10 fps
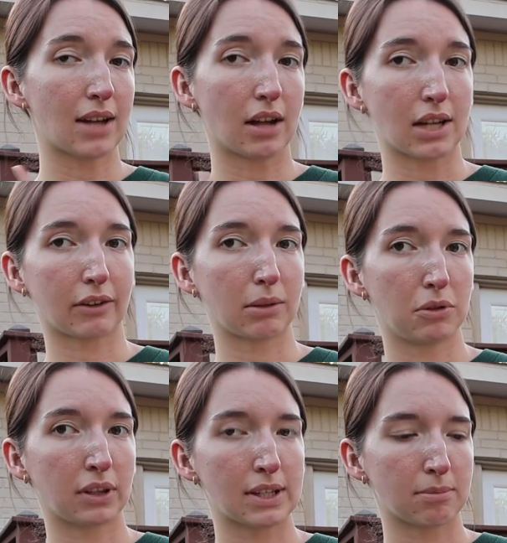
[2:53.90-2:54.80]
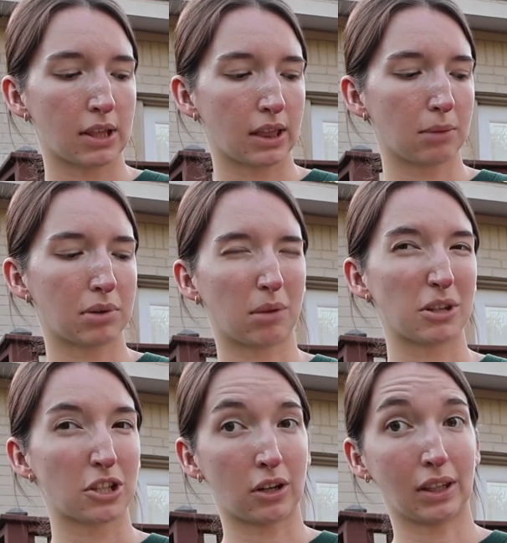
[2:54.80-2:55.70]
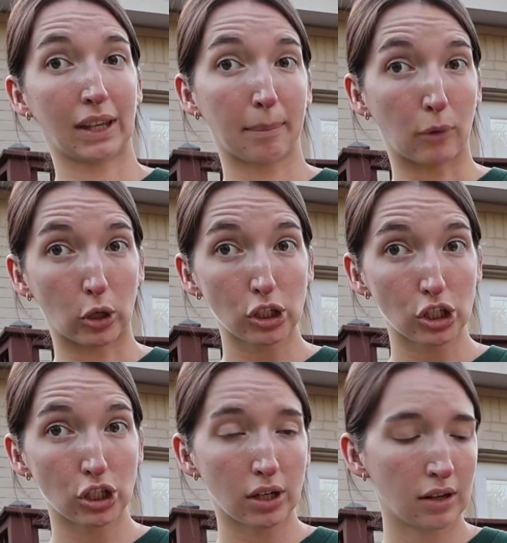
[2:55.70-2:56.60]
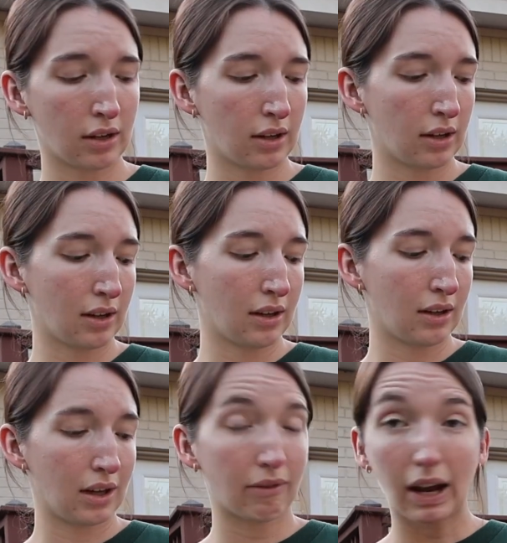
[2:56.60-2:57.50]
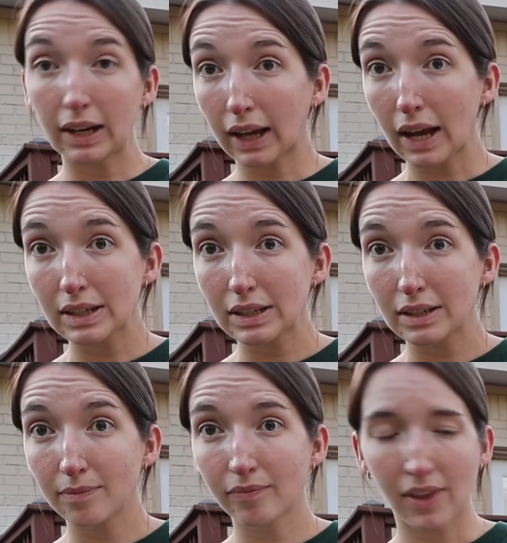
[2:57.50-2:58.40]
I'll definitely be doing this monthly, probably starting in like March, if I had to guess.